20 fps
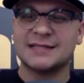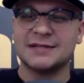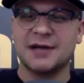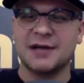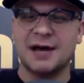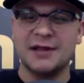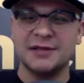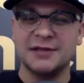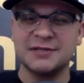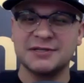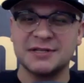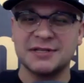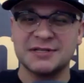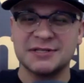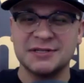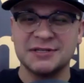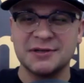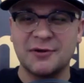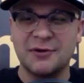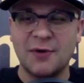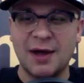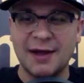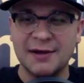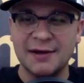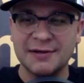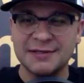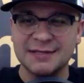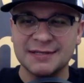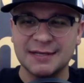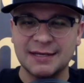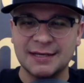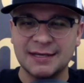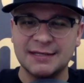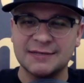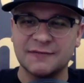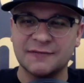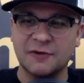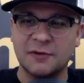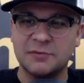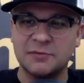knowledge that she acquires
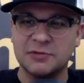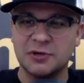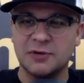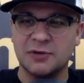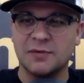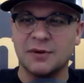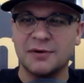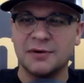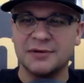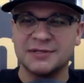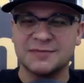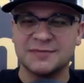is from Joe Rogan's